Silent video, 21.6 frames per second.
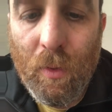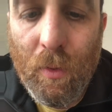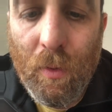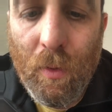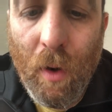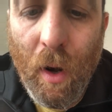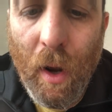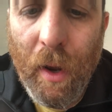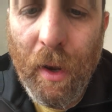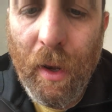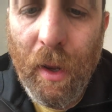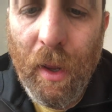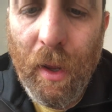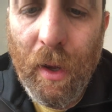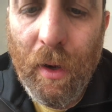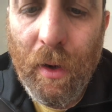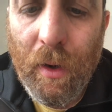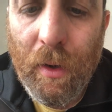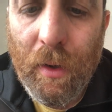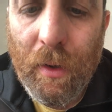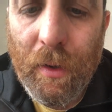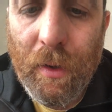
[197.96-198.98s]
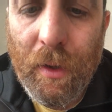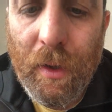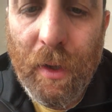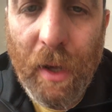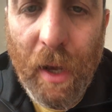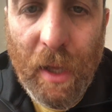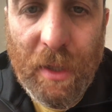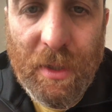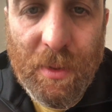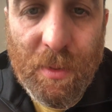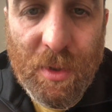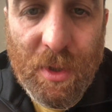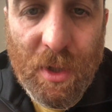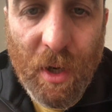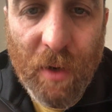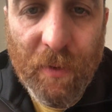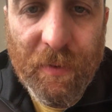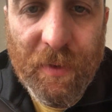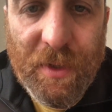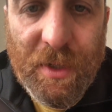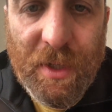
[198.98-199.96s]
Right here, you got some
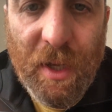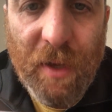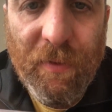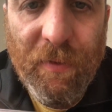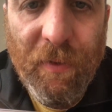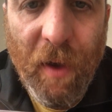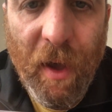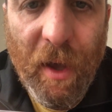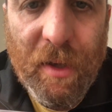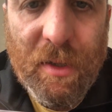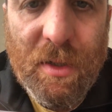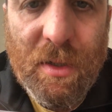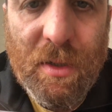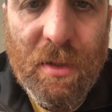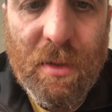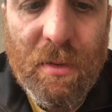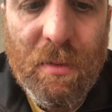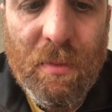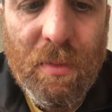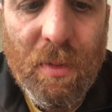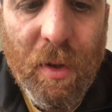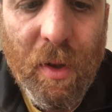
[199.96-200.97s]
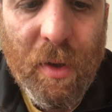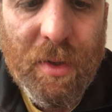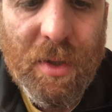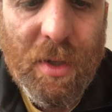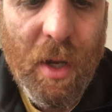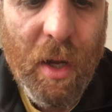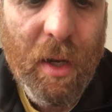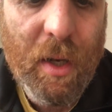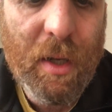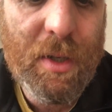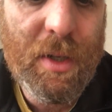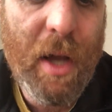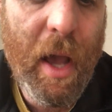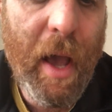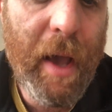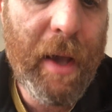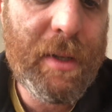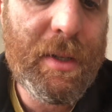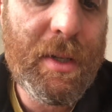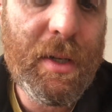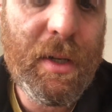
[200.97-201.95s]
surface defects below Sonny
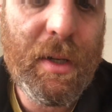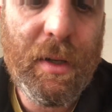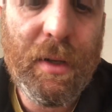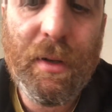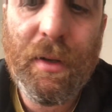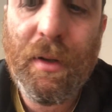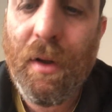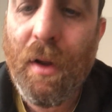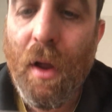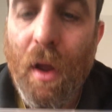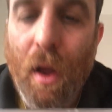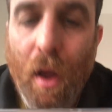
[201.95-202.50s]
Jackson.